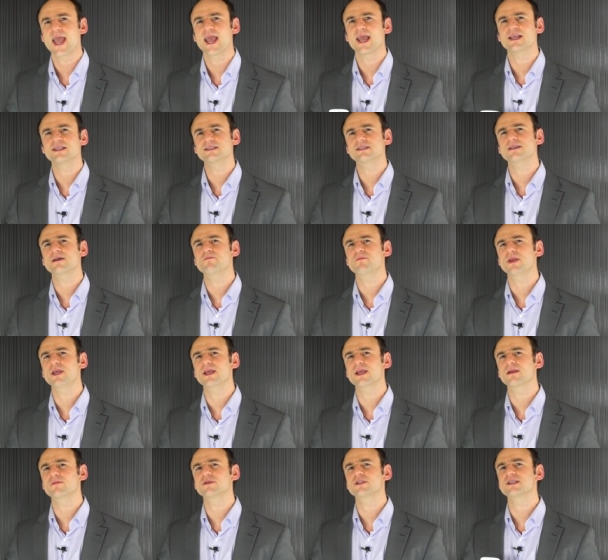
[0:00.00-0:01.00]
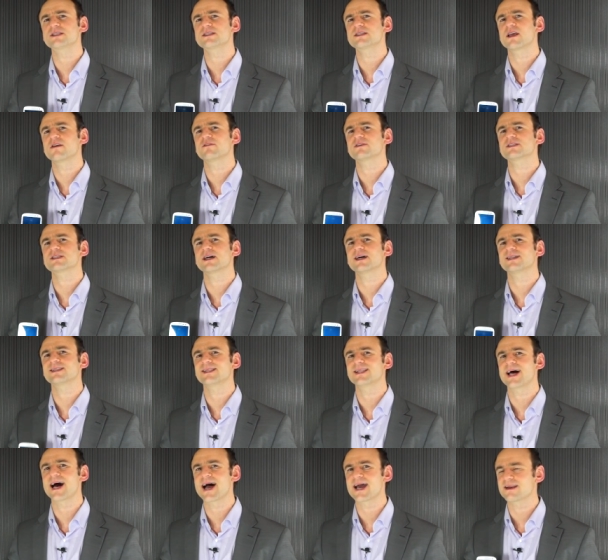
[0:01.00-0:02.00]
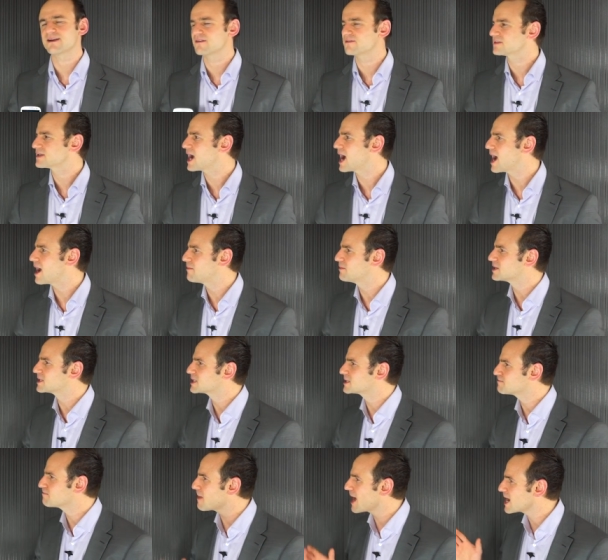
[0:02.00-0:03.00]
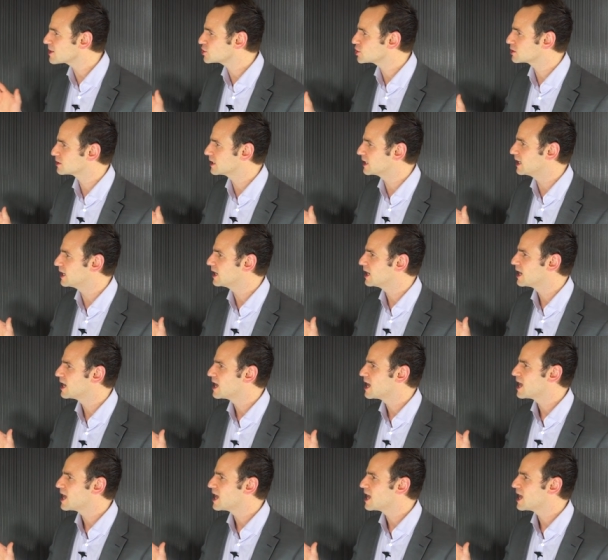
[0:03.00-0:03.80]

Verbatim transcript: ends up being able to save us a lot of time, especially